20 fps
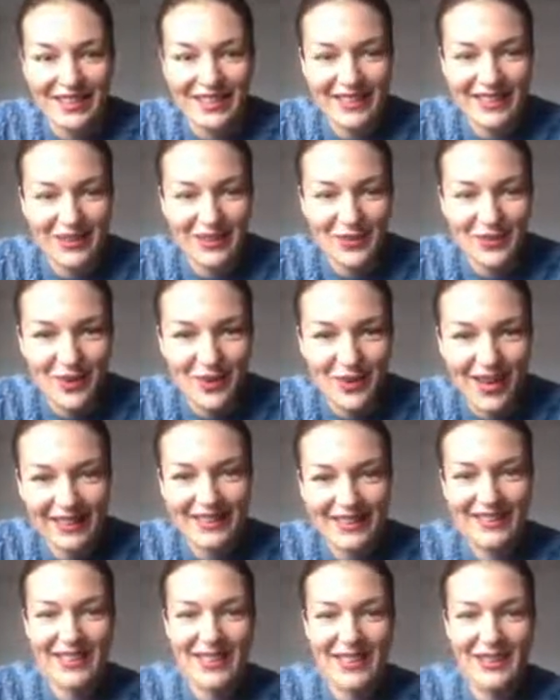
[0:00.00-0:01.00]
What?
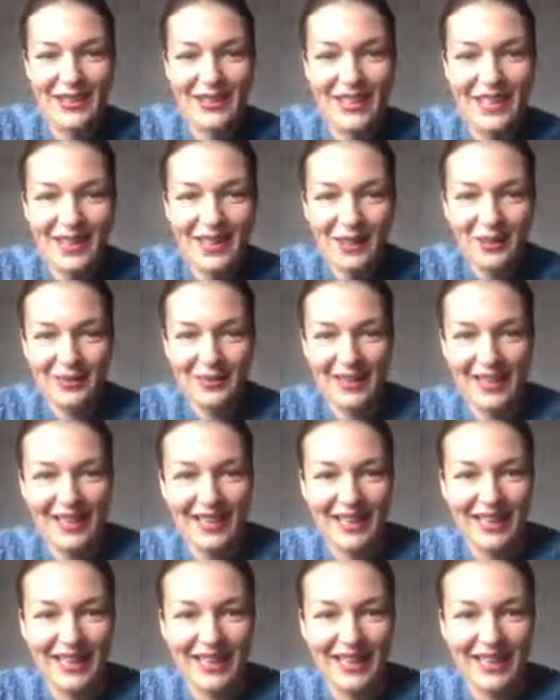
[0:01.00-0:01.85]
Are you kidding me, guys?